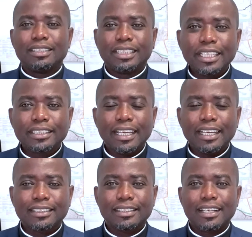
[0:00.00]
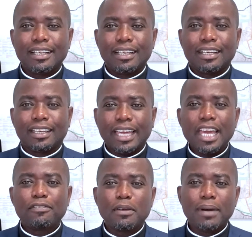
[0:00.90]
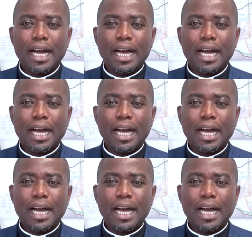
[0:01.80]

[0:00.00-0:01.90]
Jesus gave him